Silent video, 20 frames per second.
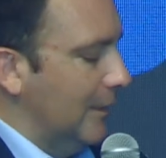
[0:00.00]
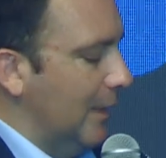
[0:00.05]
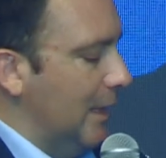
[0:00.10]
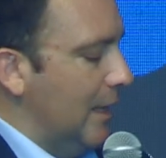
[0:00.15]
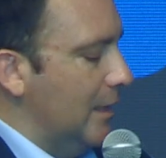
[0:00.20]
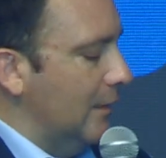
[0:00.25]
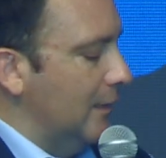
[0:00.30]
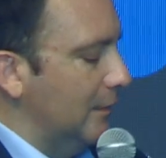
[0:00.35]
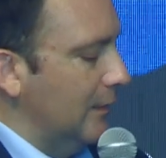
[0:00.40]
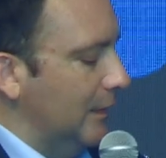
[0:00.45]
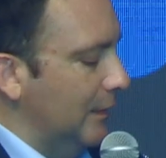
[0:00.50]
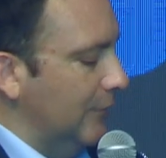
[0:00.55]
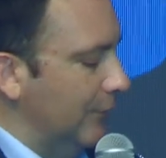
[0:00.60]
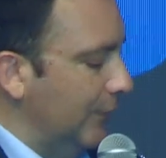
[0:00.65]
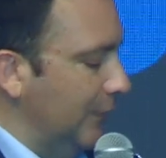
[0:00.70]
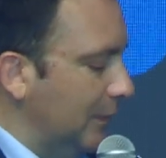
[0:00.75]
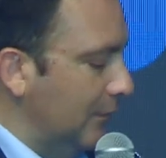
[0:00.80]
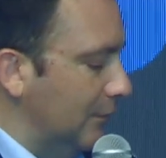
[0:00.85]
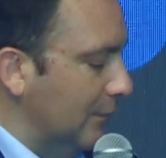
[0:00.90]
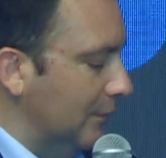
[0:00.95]
And
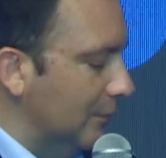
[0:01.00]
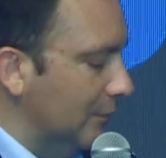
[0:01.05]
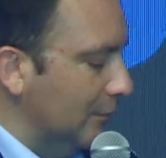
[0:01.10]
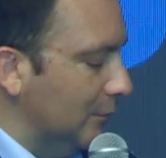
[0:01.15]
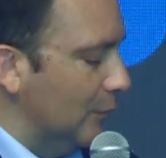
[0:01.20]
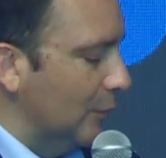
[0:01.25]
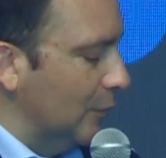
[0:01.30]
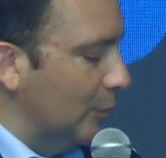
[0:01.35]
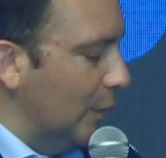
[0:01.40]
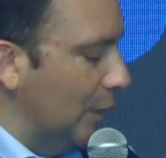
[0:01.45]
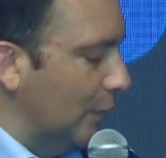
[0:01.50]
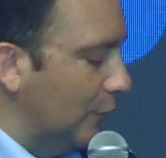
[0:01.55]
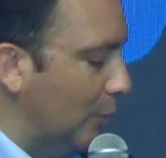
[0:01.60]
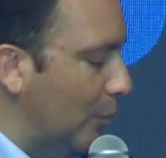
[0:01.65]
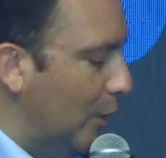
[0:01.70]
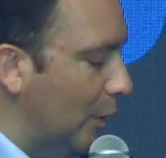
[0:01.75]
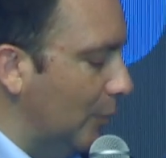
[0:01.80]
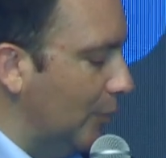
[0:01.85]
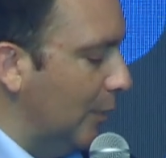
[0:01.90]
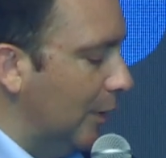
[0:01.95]
eVTOL will be a
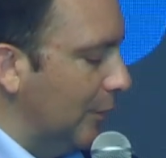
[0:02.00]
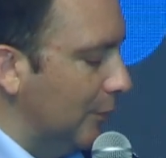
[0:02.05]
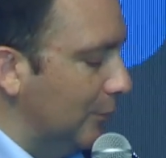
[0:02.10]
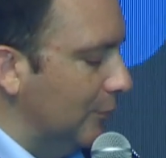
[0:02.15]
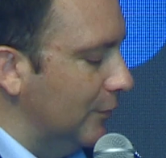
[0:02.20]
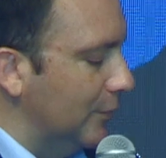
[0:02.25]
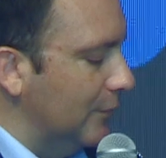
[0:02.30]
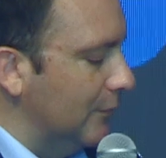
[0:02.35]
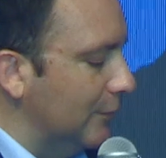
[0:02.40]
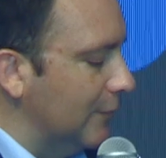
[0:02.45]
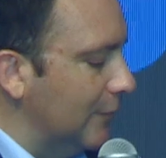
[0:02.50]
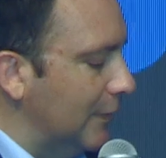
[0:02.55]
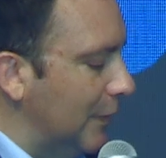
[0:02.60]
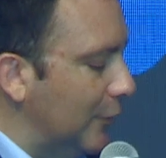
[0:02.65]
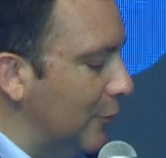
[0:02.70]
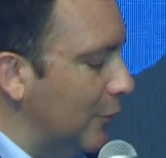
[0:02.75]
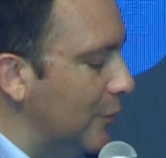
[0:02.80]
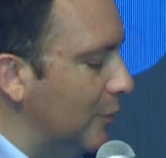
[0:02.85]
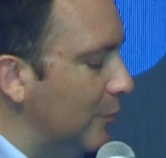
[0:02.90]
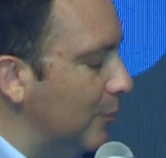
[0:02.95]
small but continuously
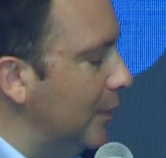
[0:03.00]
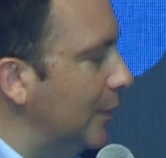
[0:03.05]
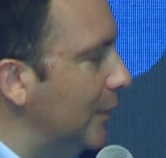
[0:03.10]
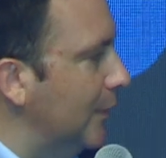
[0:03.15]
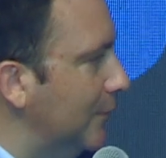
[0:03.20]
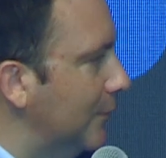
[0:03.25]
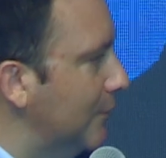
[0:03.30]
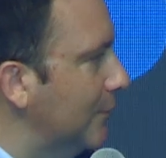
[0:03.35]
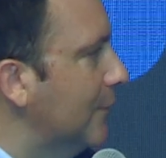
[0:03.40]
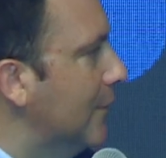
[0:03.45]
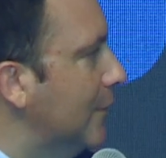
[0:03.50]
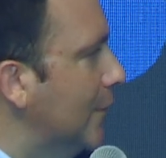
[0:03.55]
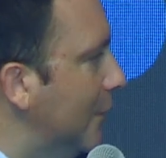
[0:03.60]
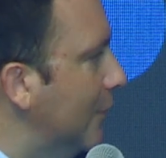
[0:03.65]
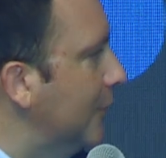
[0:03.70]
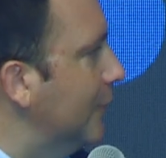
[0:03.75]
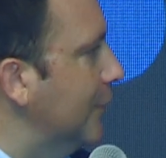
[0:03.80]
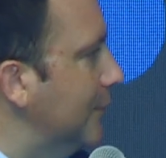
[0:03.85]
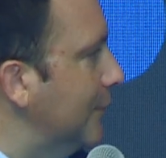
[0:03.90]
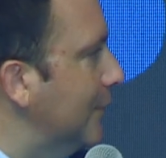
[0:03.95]
growing piece
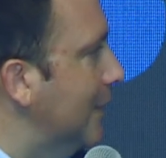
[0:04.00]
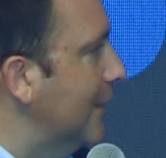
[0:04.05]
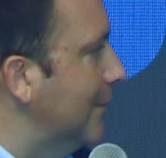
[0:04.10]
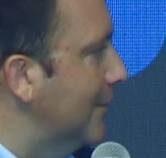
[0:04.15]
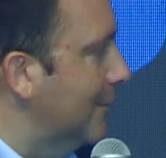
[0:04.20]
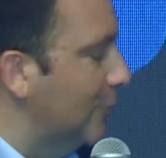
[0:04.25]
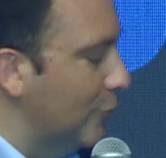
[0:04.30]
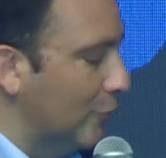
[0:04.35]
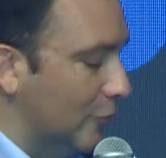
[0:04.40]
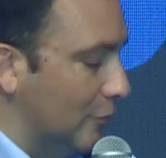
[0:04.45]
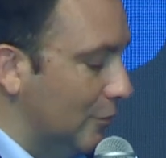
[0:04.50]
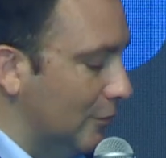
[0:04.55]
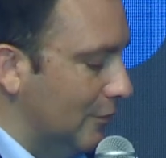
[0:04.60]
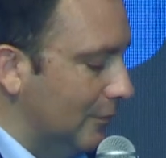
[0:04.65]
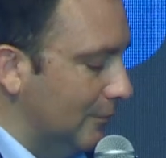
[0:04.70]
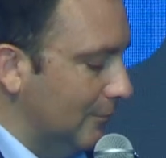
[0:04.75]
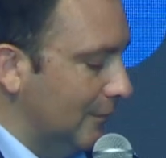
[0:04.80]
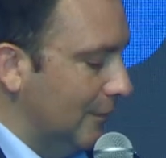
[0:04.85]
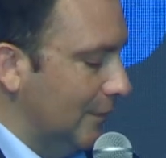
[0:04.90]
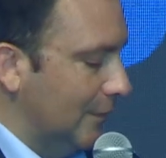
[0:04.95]
of this net zero goal.